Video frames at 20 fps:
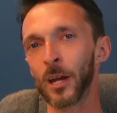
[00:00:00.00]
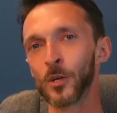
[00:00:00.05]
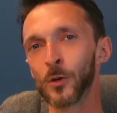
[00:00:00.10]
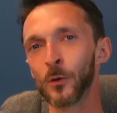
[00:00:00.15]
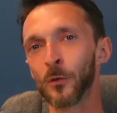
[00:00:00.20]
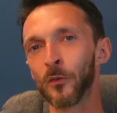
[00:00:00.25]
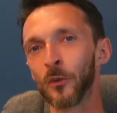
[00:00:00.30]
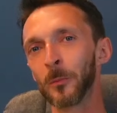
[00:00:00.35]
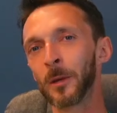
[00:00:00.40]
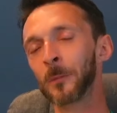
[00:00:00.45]

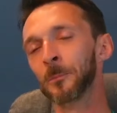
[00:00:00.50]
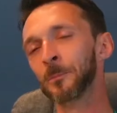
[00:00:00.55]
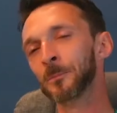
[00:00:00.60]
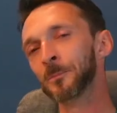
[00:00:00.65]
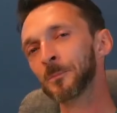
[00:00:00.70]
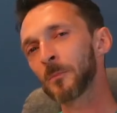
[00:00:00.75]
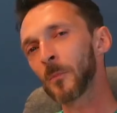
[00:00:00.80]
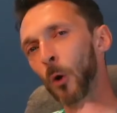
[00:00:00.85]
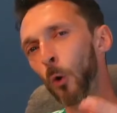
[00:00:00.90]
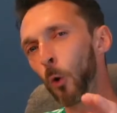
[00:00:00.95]
for me,
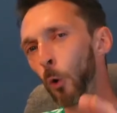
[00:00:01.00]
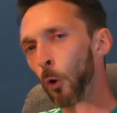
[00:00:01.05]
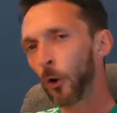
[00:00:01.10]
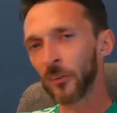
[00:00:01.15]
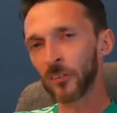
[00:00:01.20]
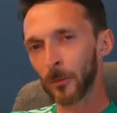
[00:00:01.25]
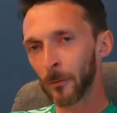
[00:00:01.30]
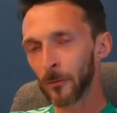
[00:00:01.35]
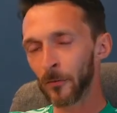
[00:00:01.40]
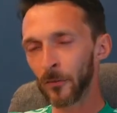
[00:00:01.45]
only
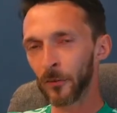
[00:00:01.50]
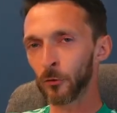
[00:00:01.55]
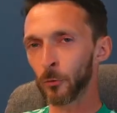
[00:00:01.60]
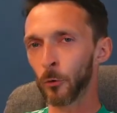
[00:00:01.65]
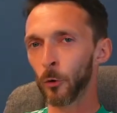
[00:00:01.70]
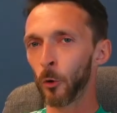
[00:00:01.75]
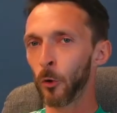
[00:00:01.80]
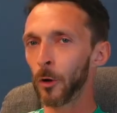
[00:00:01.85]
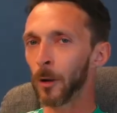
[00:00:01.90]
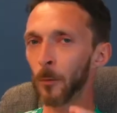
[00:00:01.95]
some of you will
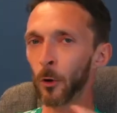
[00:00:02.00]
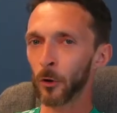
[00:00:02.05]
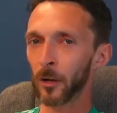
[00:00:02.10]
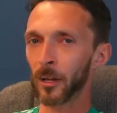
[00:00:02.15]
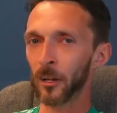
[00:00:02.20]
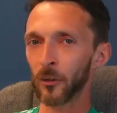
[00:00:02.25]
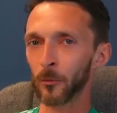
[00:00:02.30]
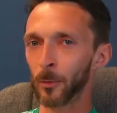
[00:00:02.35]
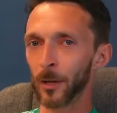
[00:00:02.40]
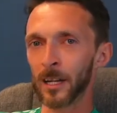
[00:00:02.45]
know, and I'm not going to
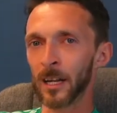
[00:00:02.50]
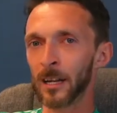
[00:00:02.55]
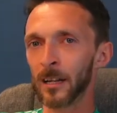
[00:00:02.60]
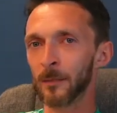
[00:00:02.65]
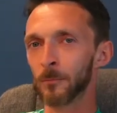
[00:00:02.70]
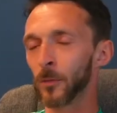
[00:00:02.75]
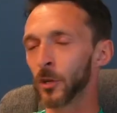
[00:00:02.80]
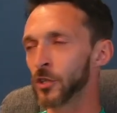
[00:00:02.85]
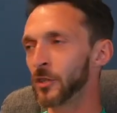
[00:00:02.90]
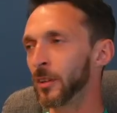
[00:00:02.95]
explain it in
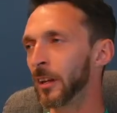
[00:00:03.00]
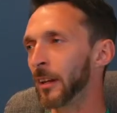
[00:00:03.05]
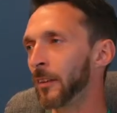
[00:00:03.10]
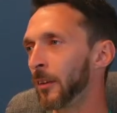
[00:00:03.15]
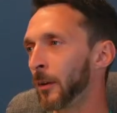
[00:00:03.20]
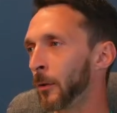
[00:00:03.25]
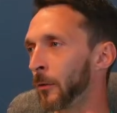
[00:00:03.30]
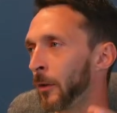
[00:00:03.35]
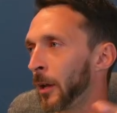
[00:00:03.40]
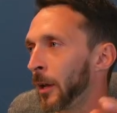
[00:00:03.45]
much
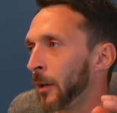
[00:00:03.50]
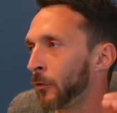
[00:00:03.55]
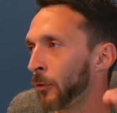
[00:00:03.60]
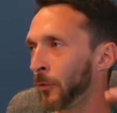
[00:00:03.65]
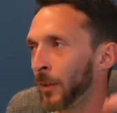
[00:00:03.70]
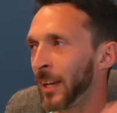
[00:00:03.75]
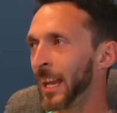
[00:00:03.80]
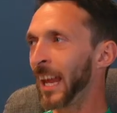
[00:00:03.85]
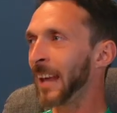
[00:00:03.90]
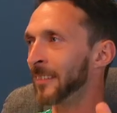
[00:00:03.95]
detail, right? So if
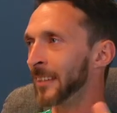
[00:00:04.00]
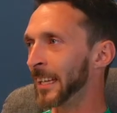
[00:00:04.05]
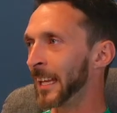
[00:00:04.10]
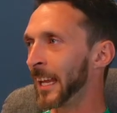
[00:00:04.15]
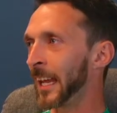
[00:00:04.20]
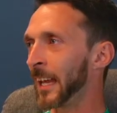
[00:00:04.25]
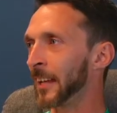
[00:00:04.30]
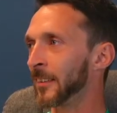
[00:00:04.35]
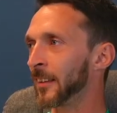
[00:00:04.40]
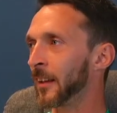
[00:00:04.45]
you get it, you
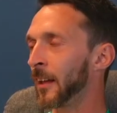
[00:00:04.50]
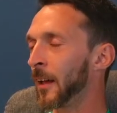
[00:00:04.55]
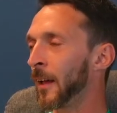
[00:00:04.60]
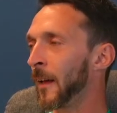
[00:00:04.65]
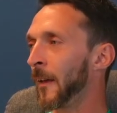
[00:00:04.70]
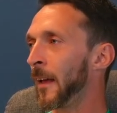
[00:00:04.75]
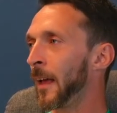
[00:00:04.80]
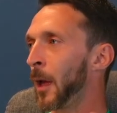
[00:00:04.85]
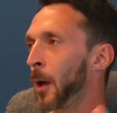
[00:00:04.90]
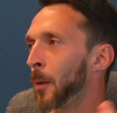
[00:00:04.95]
get it.
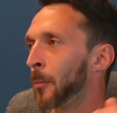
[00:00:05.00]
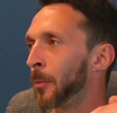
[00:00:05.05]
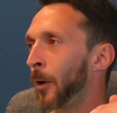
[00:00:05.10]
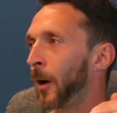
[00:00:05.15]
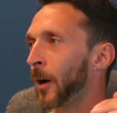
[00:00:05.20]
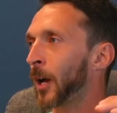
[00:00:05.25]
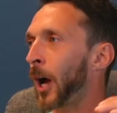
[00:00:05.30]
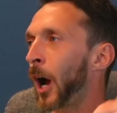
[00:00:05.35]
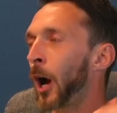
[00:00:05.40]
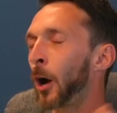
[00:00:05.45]

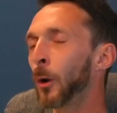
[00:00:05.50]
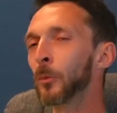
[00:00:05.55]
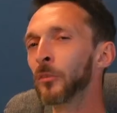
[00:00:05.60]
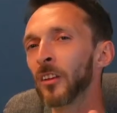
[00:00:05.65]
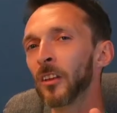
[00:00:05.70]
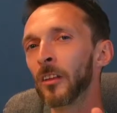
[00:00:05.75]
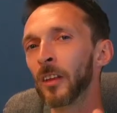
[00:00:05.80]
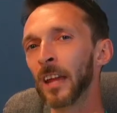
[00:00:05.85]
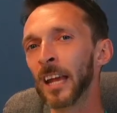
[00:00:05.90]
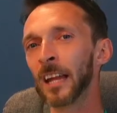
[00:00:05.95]
But Carlos
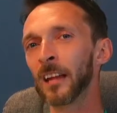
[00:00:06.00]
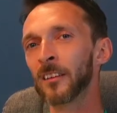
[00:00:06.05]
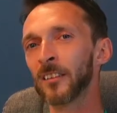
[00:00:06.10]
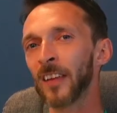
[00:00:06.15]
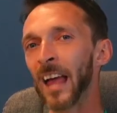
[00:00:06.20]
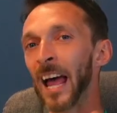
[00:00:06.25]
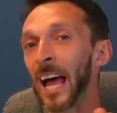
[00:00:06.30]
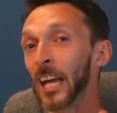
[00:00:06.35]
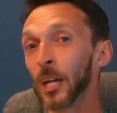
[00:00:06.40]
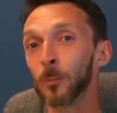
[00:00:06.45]
Elena's
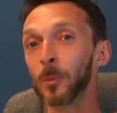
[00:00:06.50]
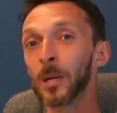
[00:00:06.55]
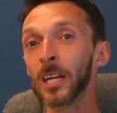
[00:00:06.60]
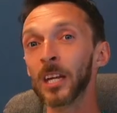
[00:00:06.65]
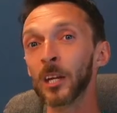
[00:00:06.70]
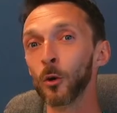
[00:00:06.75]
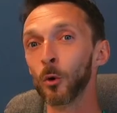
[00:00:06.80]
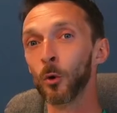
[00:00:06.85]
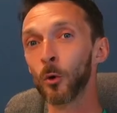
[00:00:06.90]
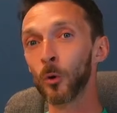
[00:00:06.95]

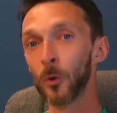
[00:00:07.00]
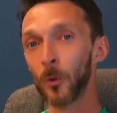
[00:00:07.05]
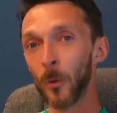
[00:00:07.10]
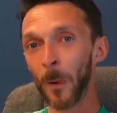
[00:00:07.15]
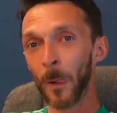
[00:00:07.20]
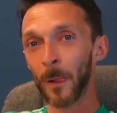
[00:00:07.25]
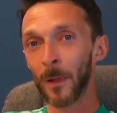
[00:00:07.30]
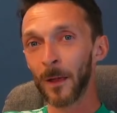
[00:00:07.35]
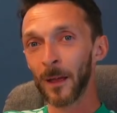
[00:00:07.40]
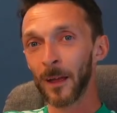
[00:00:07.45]
IPO
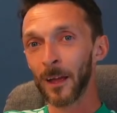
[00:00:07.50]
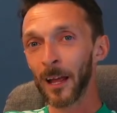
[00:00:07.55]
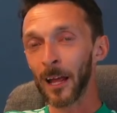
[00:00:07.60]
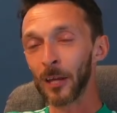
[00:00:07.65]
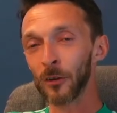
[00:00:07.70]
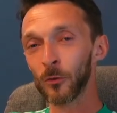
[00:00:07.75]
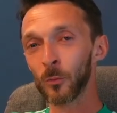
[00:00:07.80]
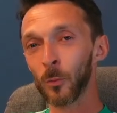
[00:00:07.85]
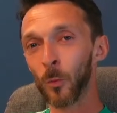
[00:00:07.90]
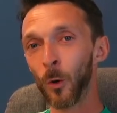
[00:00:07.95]

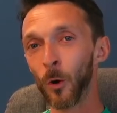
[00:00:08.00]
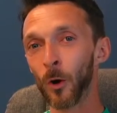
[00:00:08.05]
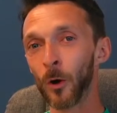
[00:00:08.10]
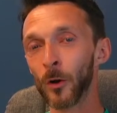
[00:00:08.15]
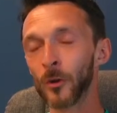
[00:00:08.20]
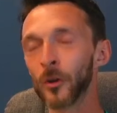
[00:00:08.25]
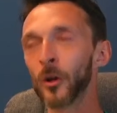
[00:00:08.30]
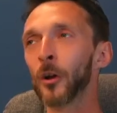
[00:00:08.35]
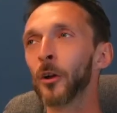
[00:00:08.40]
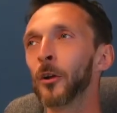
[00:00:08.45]
is
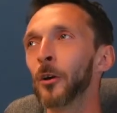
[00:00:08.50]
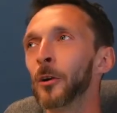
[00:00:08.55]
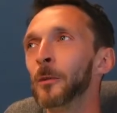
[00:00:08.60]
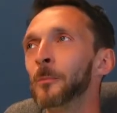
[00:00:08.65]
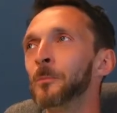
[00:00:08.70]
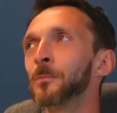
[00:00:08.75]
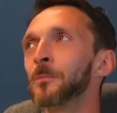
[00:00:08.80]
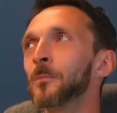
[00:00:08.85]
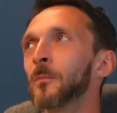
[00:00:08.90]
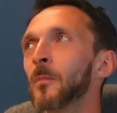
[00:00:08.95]
what... No.
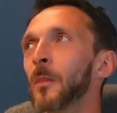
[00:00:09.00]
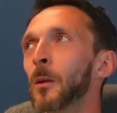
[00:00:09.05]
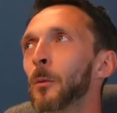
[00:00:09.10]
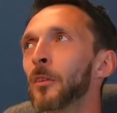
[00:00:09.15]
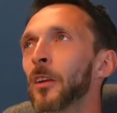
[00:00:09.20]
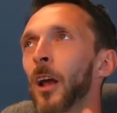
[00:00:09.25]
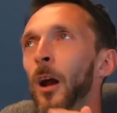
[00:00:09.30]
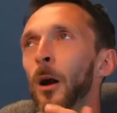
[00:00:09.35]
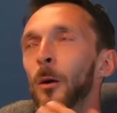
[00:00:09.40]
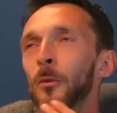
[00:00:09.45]
Was
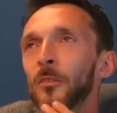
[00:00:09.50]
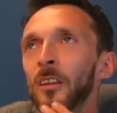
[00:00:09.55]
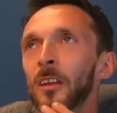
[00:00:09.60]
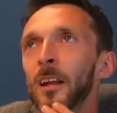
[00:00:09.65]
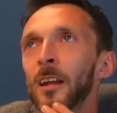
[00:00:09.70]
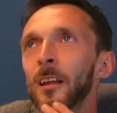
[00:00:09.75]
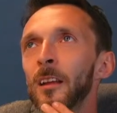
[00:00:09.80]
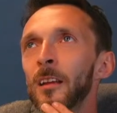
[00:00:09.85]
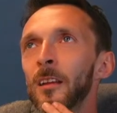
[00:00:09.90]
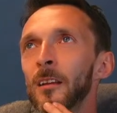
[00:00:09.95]
it Carlos
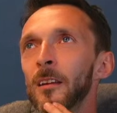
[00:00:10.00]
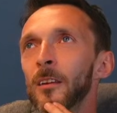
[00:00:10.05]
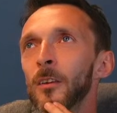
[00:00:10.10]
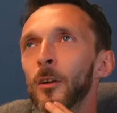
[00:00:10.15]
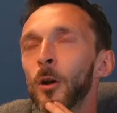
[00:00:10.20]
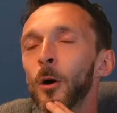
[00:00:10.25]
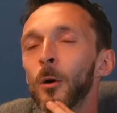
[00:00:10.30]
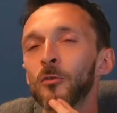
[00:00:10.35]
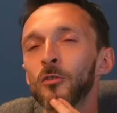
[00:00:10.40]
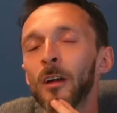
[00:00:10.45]
Elena?
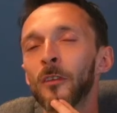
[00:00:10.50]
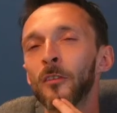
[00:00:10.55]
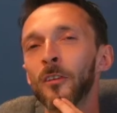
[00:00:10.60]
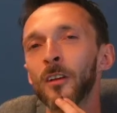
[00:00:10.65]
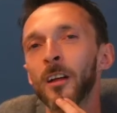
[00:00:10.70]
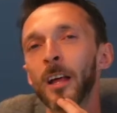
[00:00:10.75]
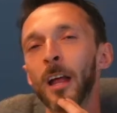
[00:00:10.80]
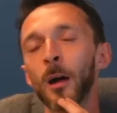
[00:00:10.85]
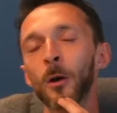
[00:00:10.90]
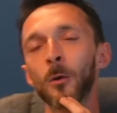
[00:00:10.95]
No, it was Rafael
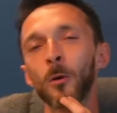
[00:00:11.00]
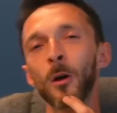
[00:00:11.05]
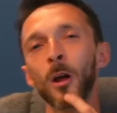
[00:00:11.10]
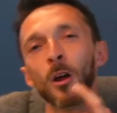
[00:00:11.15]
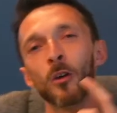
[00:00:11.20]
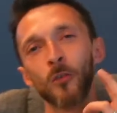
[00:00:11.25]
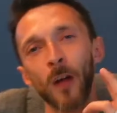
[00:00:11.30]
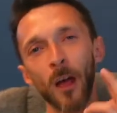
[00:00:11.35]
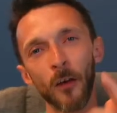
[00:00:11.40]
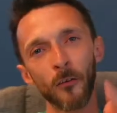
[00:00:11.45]
Leao.
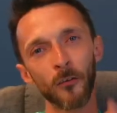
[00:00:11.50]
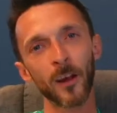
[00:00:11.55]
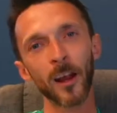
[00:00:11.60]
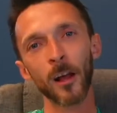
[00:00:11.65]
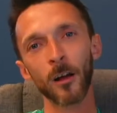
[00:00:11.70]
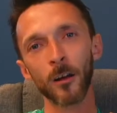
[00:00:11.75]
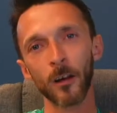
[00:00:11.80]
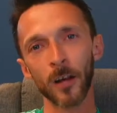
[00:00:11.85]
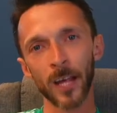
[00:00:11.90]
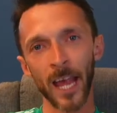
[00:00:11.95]

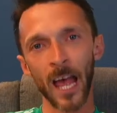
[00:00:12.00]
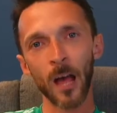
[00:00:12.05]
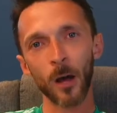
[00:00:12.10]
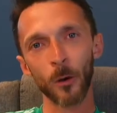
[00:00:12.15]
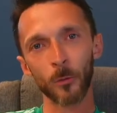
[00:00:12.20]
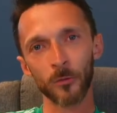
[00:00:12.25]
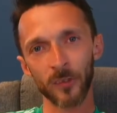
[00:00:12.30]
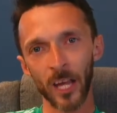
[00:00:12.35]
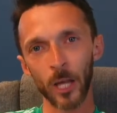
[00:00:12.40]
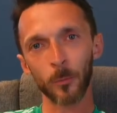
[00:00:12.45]
Rafael
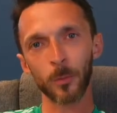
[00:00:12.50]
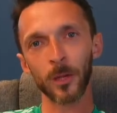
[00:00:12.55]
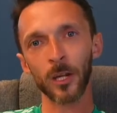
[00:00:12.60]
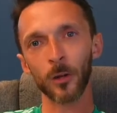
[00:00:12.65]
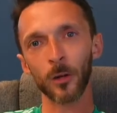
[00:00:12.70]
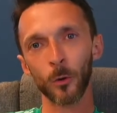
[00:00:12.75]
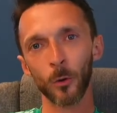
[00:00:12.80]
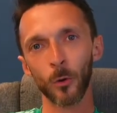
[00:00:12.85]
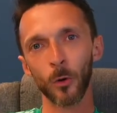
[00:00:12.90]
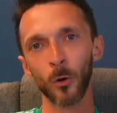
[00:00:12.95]
Leao's
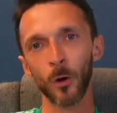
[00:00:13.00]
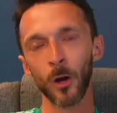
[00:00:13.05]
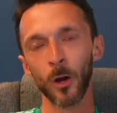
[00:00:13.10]
IPO